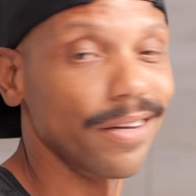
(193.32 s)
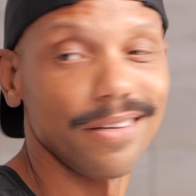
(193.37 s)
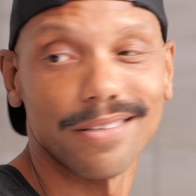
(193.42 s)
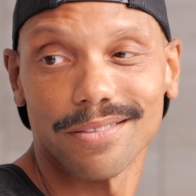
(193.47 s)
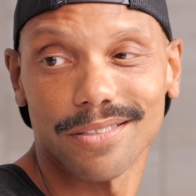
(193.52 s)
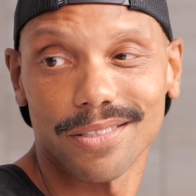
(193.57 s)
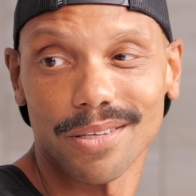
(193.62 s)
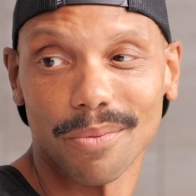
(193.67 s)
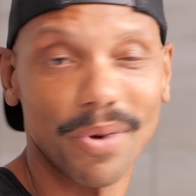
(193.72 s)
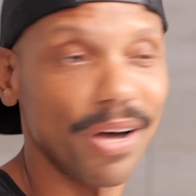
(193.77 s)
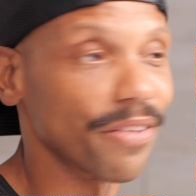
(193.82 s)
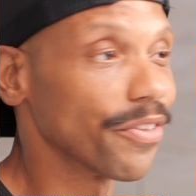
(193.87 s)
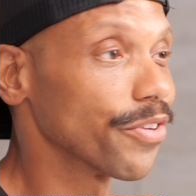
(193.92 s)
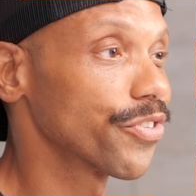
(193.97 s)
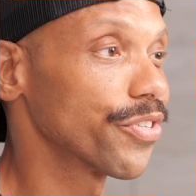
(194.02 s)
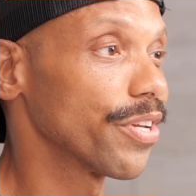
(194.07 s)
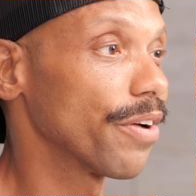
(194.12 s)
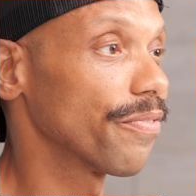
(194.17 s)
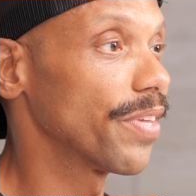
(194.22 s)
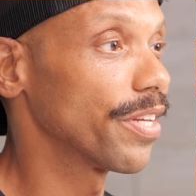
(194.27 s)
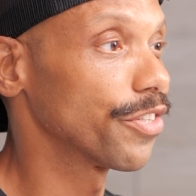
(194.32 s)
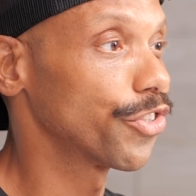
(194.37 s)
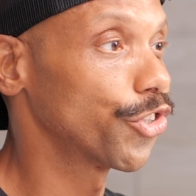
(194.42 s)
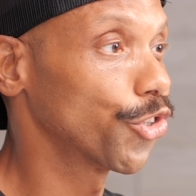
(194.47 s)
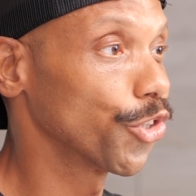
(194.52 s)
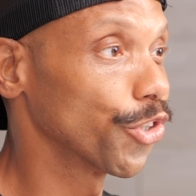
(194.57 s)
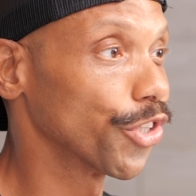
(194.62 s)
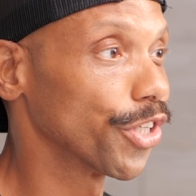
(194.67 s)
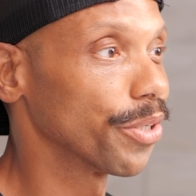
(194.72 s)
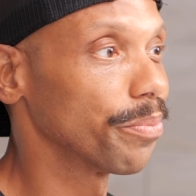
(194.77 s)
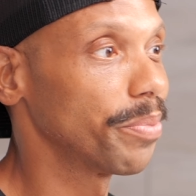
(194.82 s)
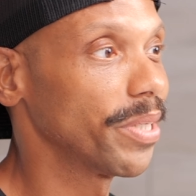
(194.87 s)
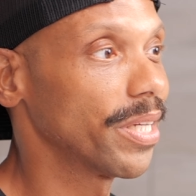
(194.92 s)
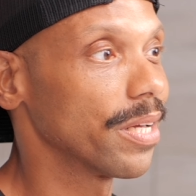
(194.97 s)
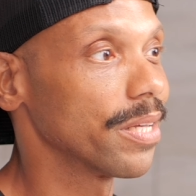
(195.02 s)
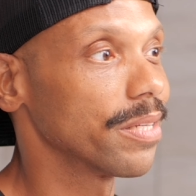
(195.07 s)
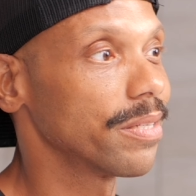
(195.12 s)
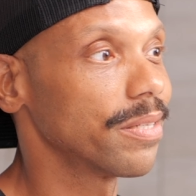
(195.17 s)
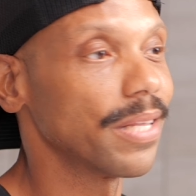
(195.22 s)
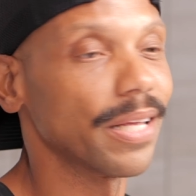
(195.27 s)
some other stuff that's sugar,
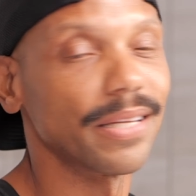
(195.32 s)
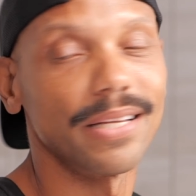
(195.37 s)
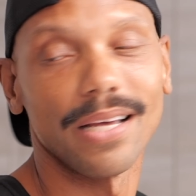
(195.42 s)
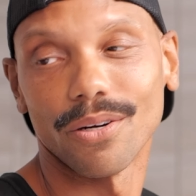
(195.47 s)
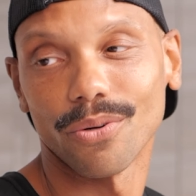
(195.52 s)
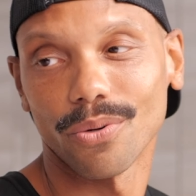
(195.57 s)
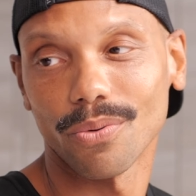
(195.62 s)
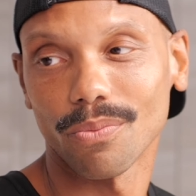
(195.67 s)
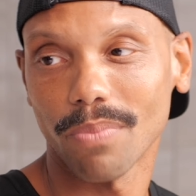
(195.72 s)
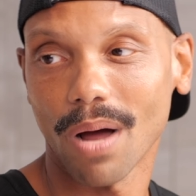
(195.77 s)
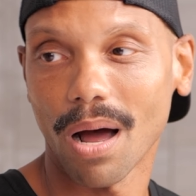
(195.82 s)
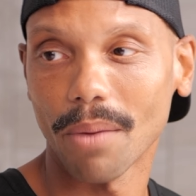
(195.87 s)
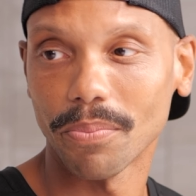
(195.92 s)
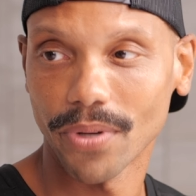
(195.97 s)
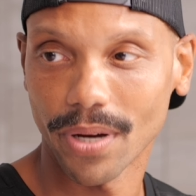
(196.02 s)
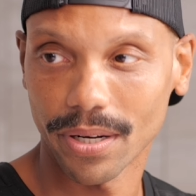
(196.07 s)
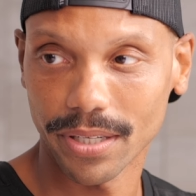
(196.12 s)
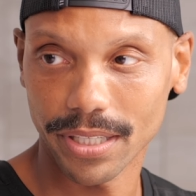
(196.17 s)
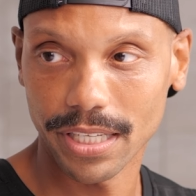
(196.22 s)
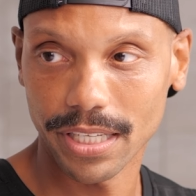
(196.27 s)
because then that'll pop you out of